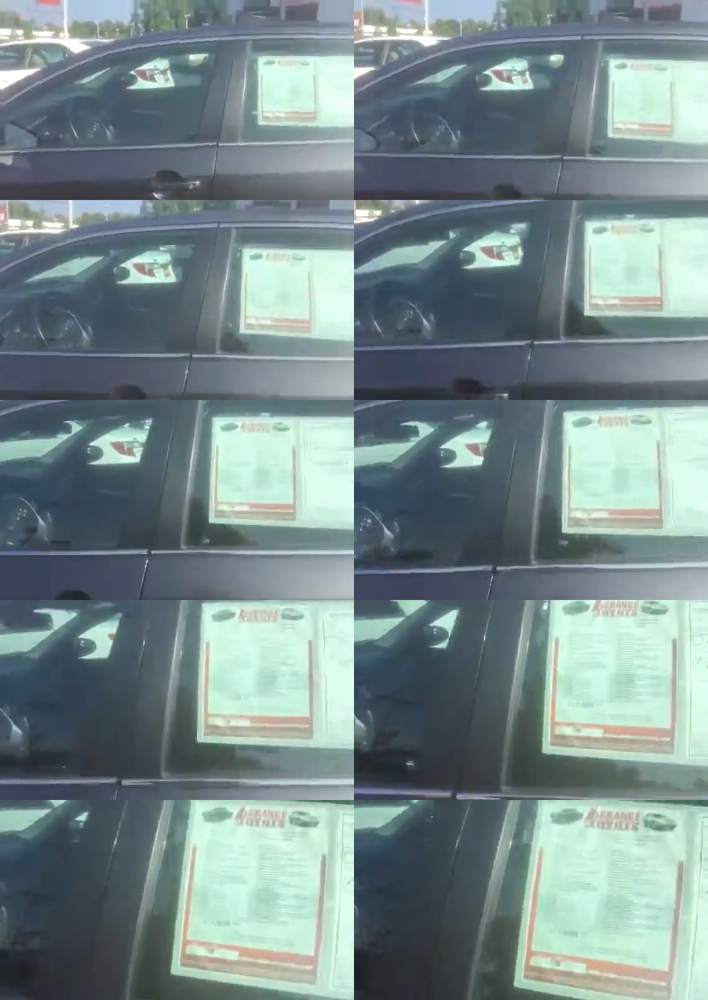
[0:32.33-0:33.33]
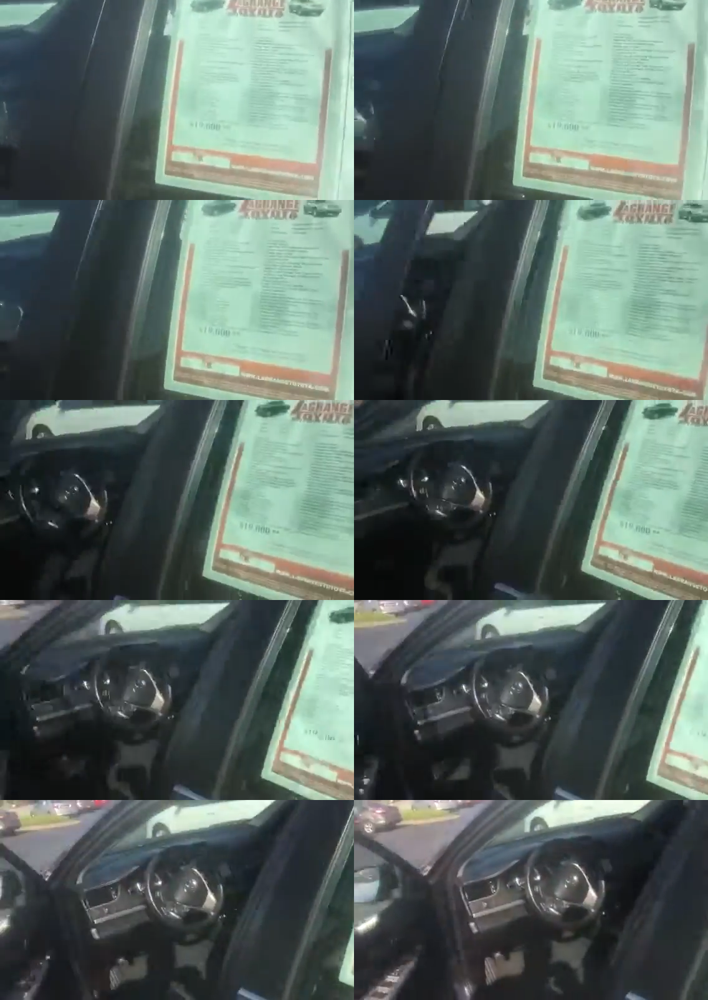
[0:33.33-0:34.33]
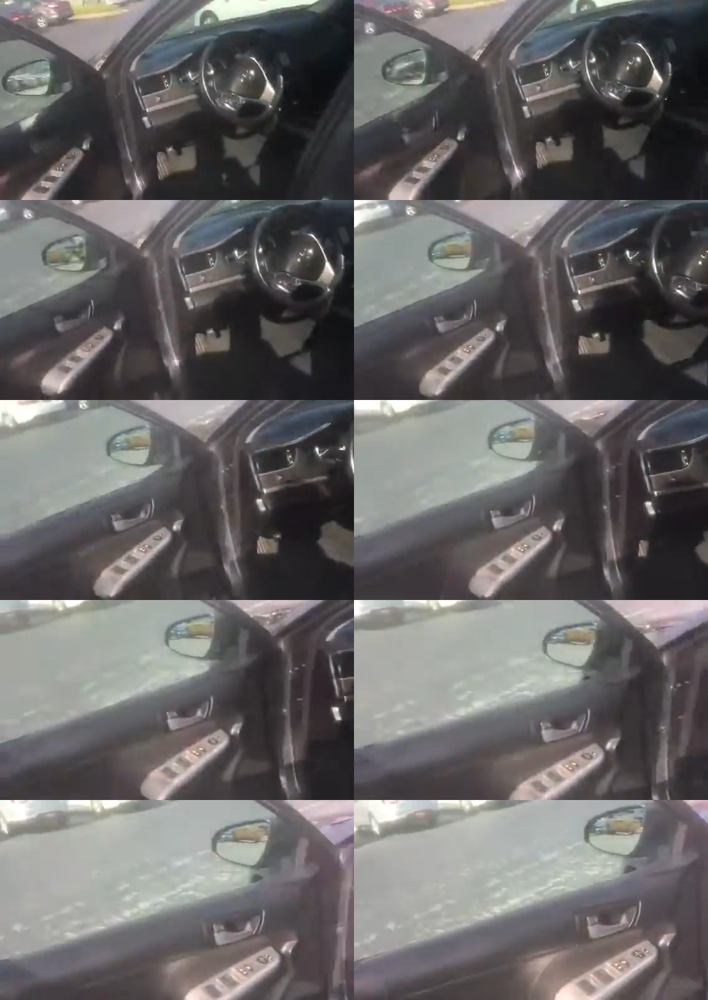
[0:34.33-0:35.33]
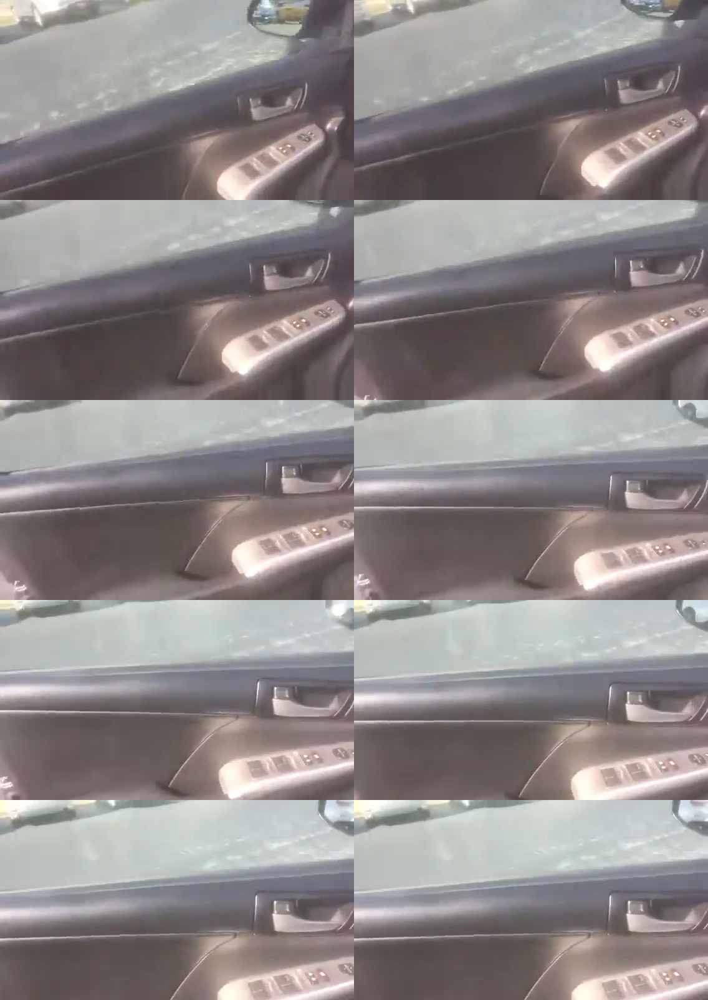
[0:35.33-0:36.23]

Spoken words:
No face is visible, so there are no lips to read.